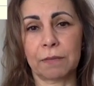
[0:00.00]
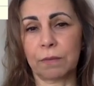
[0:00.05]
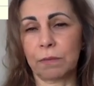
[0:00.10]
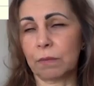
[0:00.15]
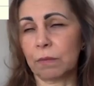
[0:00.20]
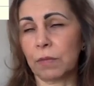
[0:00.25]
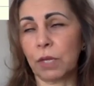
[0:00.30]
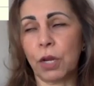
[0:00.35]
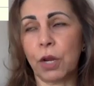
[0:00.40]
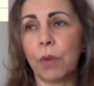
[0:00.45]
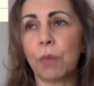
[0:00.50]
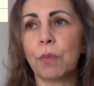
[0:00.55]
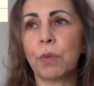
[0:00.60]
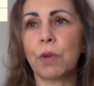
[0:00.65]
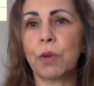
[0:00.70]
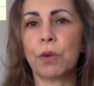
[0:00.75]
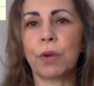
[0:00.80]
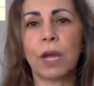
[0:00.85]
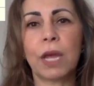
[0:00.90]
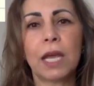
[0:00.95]
You know,
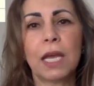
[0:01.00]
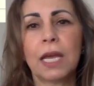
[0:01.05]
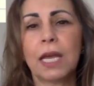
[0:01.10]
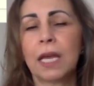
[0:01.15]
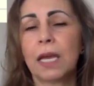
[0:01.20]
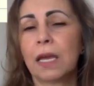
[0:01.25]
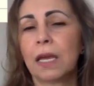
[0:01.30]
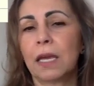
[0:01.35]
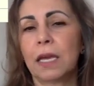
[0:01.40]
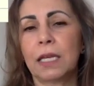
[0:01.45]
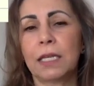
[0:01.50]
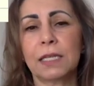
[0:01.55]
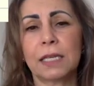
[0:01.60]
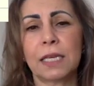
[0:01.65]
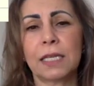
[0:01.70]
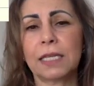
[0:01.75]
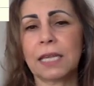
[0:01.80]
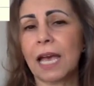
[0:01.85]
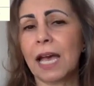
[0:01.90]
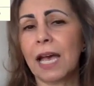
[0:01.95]
moon.
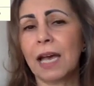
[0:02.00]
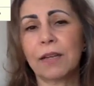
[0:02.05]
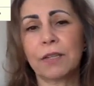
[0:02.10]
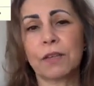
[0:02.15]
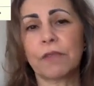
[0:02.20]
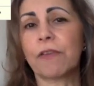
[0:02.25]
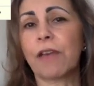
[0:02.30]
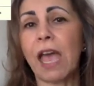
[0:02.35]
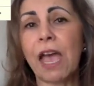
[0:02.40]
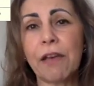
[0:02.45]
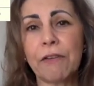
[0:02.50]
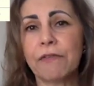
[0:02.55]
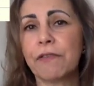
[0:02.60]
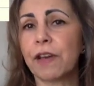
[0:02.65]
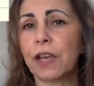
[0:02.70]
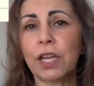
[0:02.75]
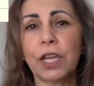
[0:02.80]
It's a house of effort.